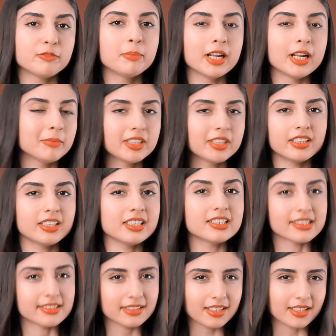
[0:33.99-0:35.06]
pulmonary
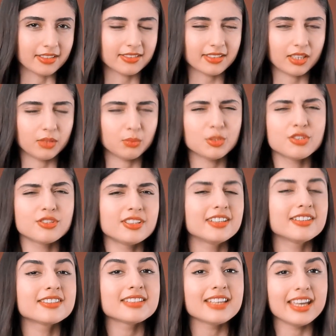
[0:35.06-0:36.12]
disease in which there's